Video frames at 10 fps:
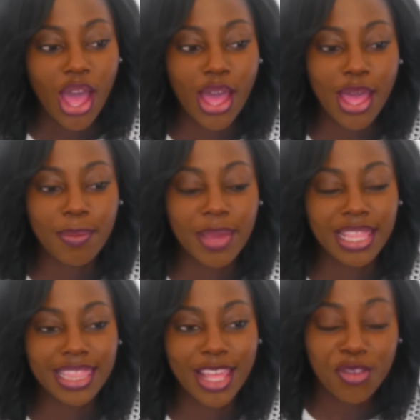um,
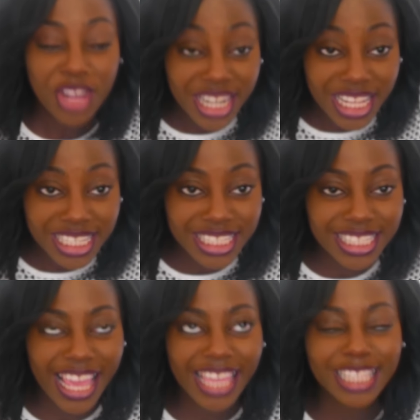in their real
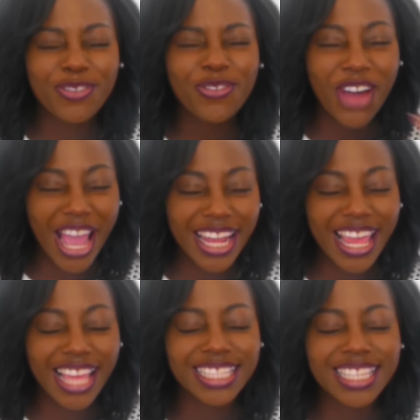estate,
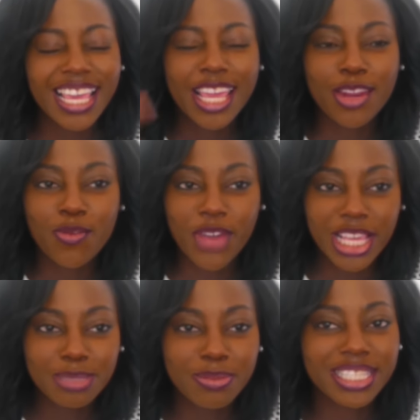finance,
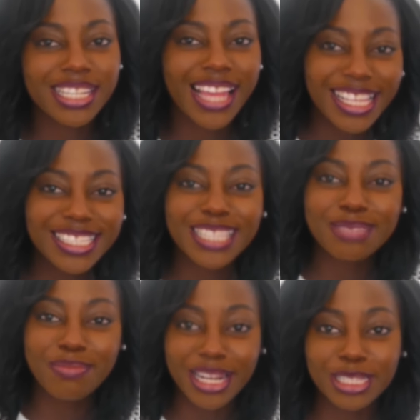investments and
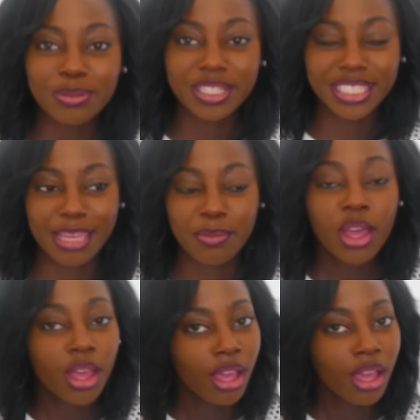assets management team.